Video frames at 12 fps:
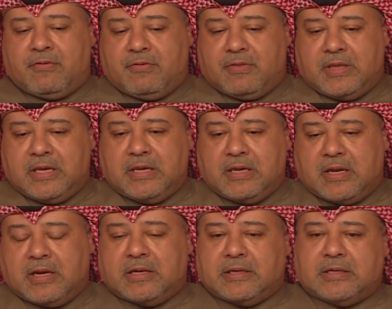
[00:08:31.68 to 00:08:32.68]
in
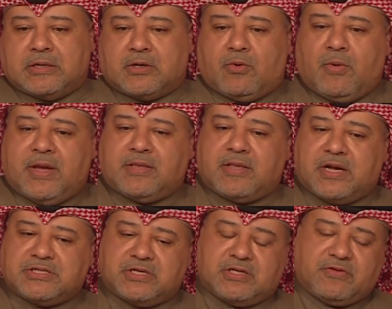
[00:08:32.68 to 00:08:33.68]
the
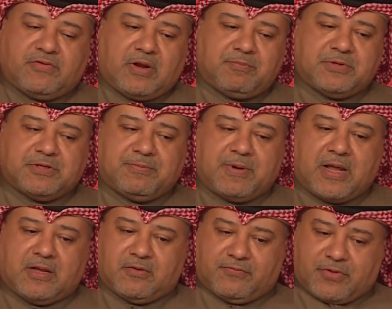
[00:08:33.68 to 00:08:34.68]
Kuwait National Development
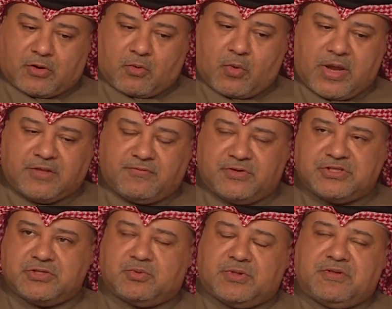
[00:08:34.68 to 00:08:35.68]
Plan of the Kuwait
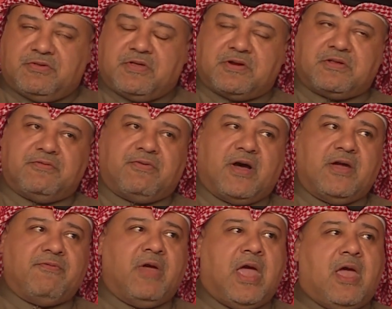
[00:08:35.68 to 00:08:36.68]
Vision
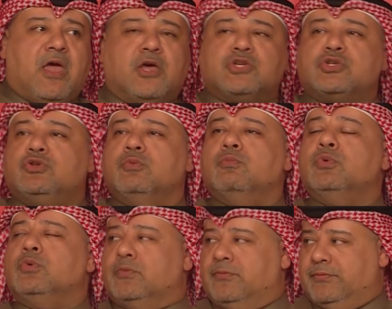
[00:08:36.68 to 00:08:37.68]
2035 is to
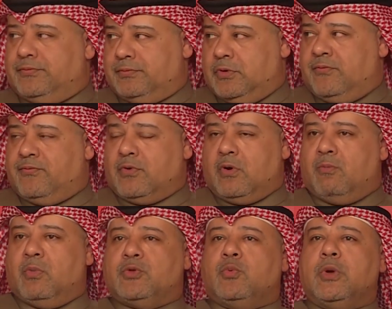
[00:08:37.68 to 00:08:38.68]
move
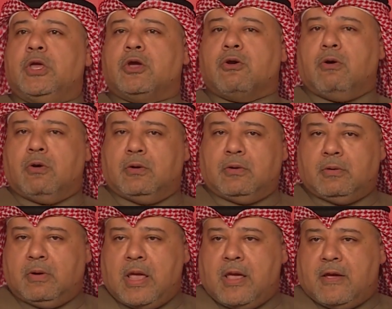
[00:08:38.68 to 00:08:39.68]
from what we
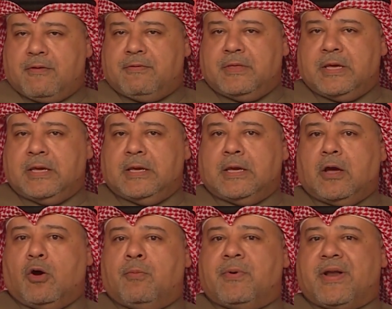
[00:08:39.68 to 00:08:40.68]
call
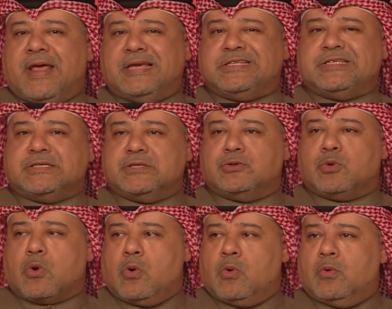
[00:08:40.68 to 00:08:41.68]
the
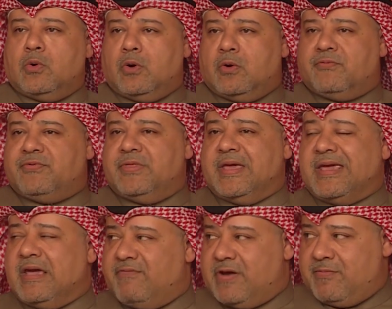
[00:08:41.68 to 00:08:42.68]
operation role of
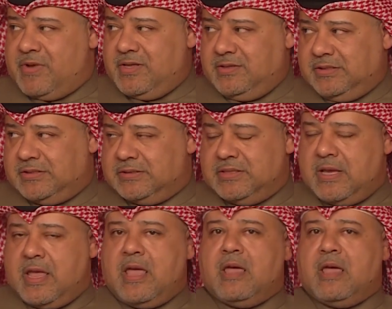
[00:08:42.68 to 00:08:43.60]
the government.